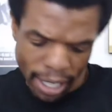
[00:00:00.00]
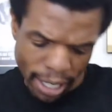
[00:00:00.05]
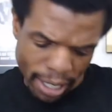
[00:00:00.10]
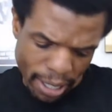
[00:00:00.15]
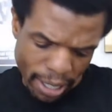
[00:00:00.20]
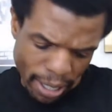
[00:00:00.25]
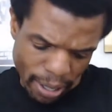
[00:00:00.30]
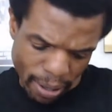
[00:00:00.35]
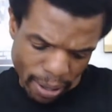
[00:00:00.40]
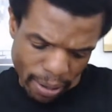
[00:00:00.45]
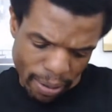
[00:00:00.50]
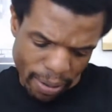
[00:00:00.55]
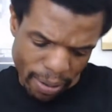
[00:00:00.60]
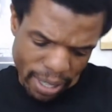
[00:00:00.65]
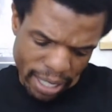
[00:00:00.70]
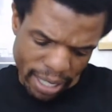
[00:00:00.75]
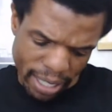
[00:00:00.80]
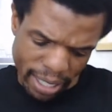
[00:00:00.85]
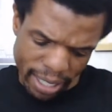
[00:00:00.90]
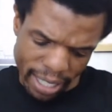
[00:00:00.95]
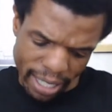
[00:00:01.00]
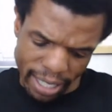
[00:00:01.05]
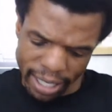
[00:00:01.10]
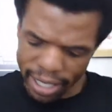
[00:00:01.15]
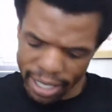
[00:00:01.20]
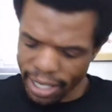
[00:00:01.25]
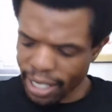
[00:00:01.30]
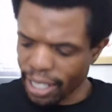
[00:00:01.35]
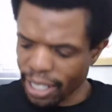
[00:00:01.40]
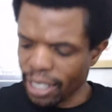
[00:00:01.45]
So, what is this
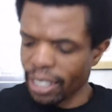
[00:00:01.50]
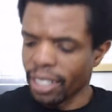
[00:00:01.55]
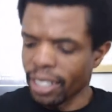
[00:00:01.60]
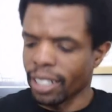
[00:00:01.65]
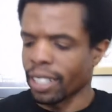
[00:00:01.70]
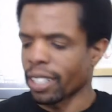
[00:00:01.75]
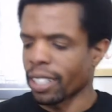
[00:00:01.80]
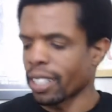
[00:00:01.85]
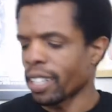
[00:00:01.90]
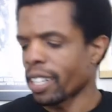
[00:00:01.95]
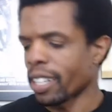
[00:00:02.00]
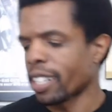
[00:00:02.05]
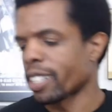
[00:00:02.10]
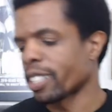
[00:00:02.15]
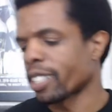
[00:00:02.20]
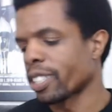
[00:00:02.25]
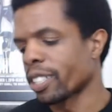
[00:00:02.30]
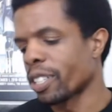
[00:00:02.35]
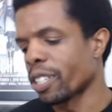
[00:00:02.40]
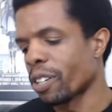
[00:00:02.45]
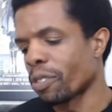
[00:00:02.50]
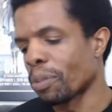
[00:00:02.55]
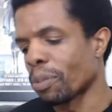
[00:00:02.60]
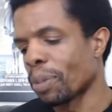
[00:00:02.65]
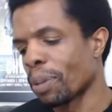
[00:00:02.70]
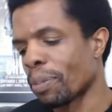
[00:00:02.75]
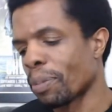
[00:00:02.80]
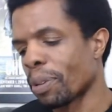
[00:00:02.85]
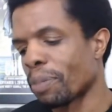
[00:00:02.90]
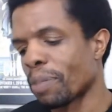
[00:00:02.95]
thing? I honestly don't
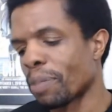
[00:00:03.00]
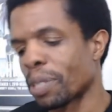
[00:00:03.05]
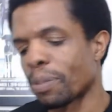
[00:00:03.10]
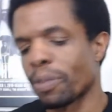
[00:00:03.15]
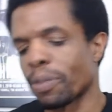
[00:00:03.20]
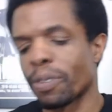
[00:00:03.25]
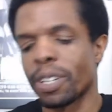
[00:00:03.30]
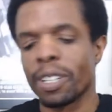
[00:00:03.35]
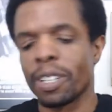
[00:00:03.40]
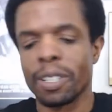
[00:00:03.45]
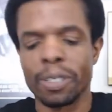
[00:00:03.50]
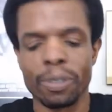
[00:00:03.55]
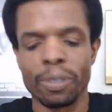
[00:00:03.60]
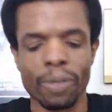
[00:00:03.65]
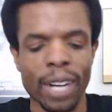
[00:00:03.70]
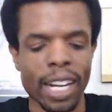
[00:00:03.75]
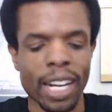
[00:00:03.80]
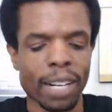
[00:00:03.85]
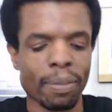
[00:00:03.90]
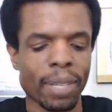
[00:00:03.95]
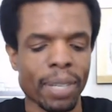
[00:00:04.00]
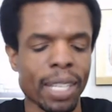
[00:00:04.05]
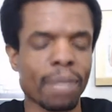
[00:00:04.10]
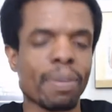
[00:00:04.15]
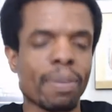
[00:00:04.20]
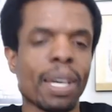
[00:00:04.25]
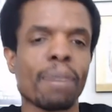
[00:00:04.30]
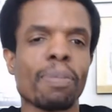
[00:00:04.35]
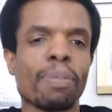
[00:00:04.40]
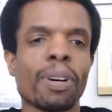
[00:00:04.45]
remember. It must be one of those random
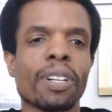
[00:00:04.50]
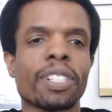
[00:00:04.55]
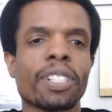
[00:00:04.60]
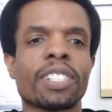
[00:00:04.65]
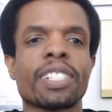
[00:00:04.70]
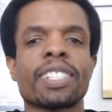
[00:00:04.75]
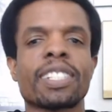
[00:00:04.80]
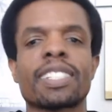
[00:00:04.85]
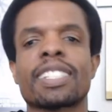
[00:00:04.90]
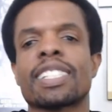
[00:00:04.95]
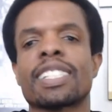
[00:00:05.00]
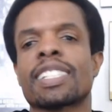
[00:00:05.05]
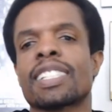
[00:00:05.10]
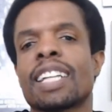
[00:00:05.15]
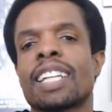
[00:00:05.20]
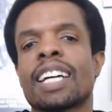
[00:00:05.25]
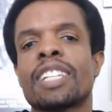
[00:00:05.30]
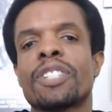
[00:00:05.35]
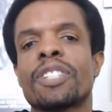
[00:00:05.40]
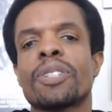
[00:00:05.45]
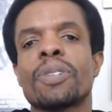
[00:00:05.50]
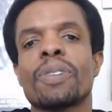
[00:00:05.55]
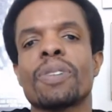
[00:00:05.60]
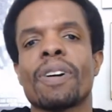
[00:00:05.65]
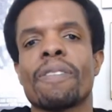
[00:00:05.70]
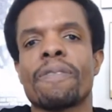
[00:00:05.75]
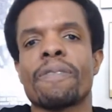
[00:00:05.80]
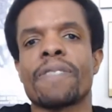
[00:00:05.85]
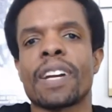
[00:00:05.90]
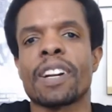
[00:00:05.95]
eBay purchases. because I do a
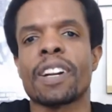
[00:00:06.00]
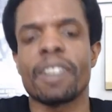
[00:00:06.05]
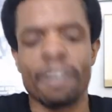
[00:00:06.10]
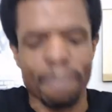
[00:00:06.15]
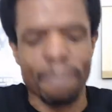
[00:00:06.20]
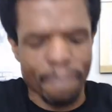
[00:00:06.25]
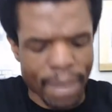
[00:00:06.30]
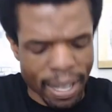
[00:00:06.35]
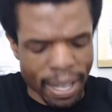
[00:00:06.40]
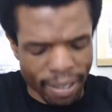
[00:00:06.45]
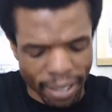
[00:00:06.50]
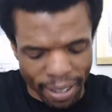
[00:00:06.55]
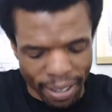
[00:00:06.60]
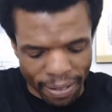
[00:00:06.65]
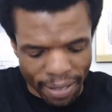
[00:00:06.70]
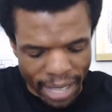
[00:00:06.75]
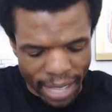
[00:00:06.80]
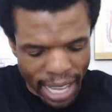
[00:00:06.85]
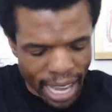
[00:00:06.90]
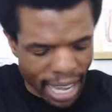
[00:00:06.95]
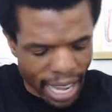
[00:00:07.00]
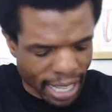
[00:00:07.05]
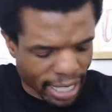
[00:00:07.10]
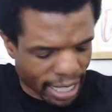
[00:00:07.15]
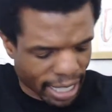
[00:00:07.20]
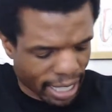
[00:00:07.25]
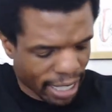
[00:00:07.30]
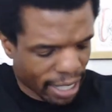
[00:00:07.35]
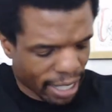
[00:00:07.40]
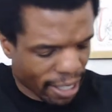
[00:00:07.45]
fair amount of
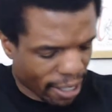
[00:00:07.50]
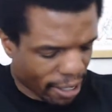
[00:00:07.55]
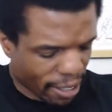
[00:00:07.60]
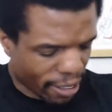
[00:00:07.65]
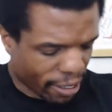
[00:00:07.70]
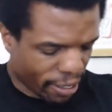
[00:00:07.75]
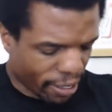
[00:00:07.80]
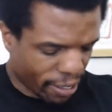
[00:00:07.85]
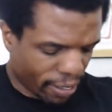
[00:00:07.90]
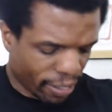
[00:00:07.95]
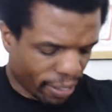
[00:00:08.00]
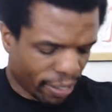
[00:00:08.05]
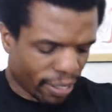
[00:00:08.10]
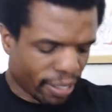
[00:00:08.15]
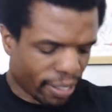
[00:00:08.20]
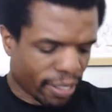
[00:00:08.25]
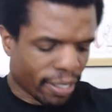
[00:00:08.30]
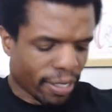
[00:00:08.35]
that.